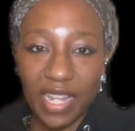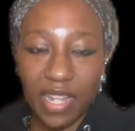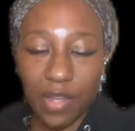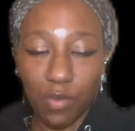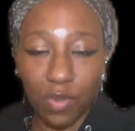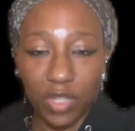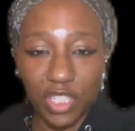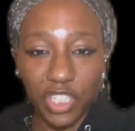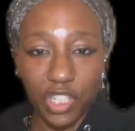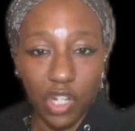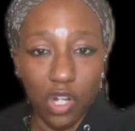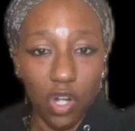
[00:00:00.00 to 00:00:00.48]

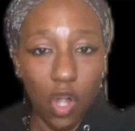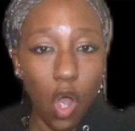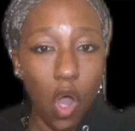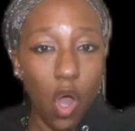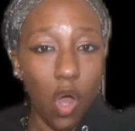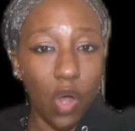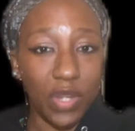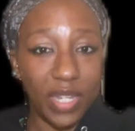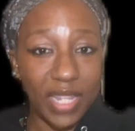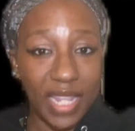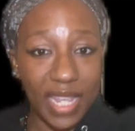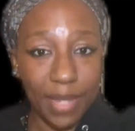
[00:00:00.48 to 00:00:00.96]
which are
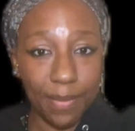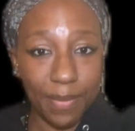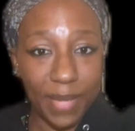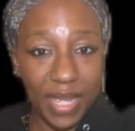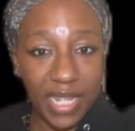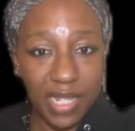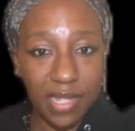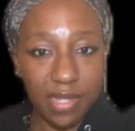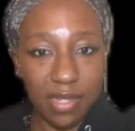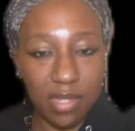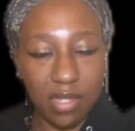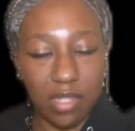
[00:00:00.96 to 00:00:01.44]
called
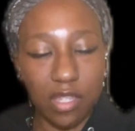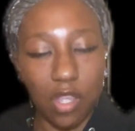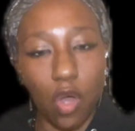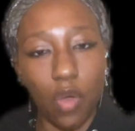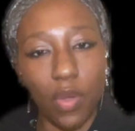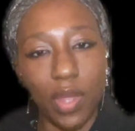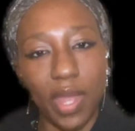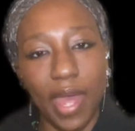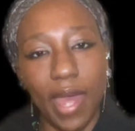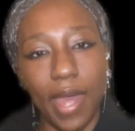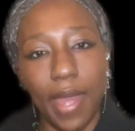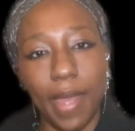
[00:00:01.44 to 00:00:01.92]
demons,
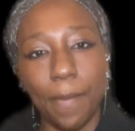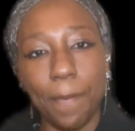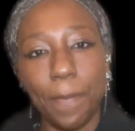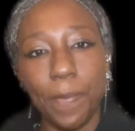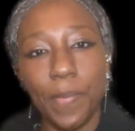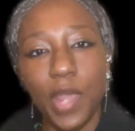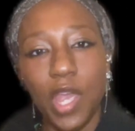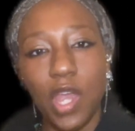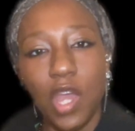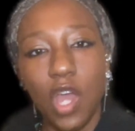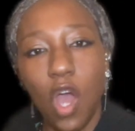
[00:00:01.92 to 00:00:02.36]
okay,